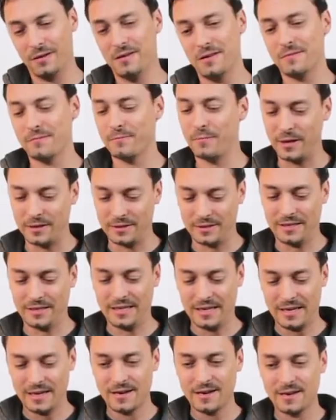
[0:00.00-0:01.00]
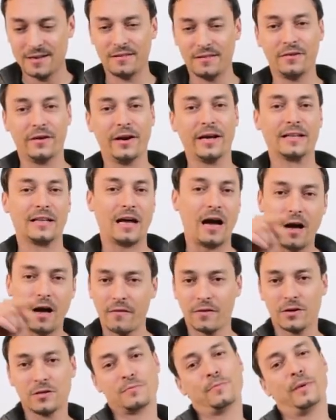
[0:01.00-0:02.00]
but direct
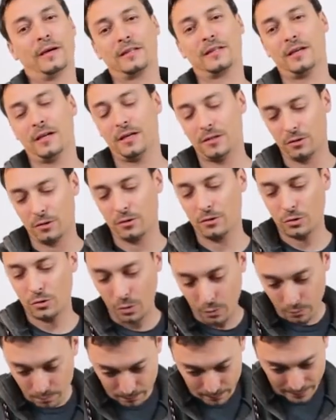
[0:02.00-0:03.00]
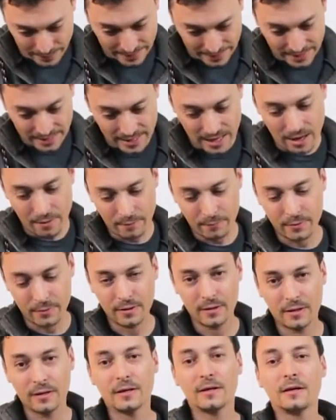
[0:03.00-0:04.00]
other spectator to pick it up
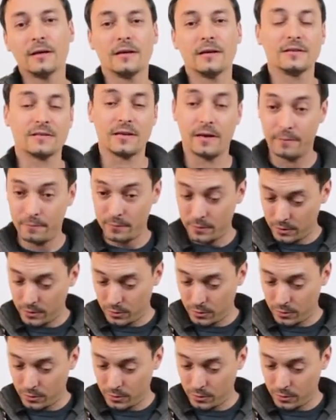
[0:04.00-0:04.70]
and say,